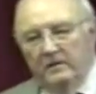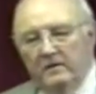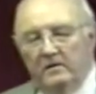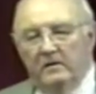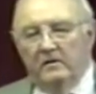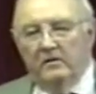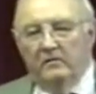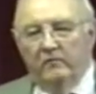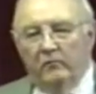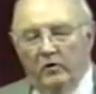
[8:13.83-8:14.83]
The
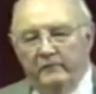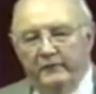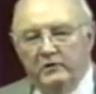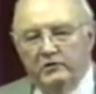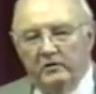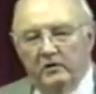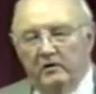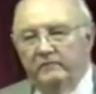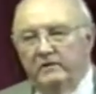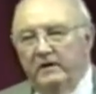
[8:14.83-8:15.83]
one feature
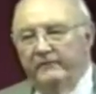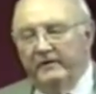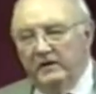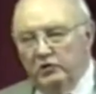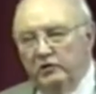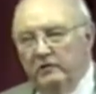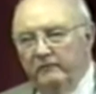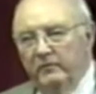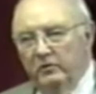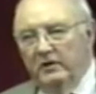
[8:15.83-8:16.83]
of the definition
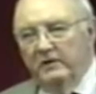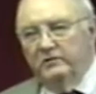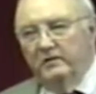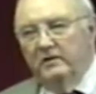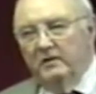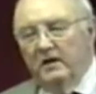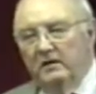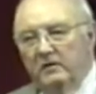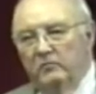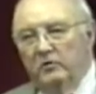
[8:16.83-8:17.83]
of mutilation in
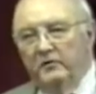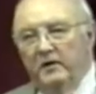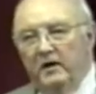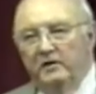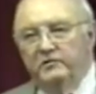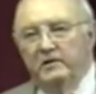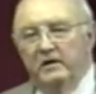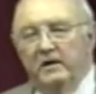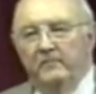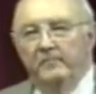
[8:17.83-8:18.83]
Catholic moral theology
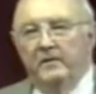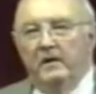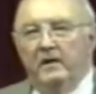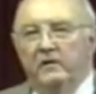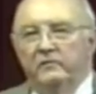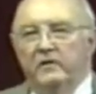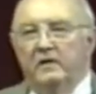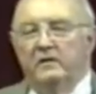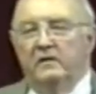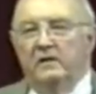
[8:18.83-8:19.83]
is
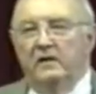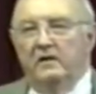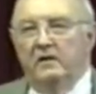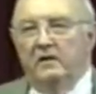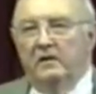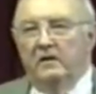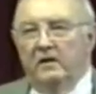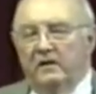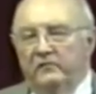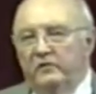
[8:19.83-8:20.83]
that the
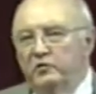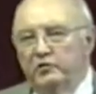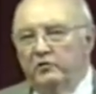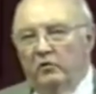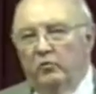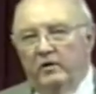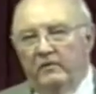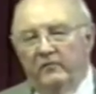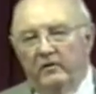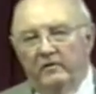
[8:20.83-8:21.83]
excision of
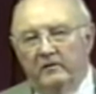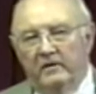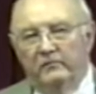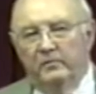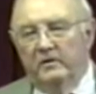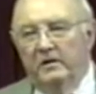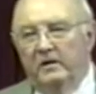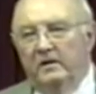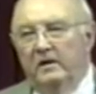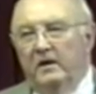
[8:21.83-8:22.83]
whatever has been
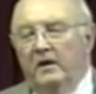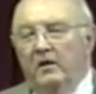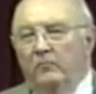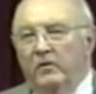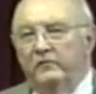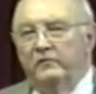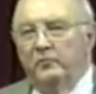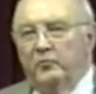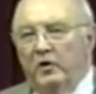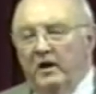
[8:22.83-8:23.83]
done must
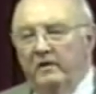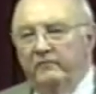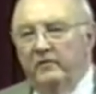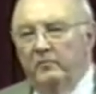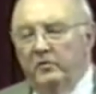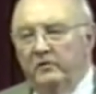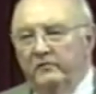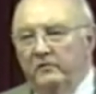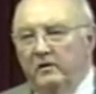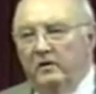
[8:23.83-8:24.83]
deprive a
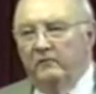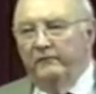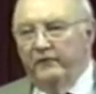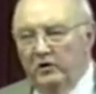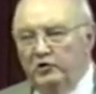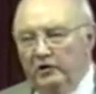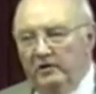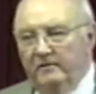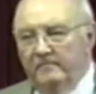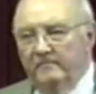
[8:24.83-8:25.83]
person of function.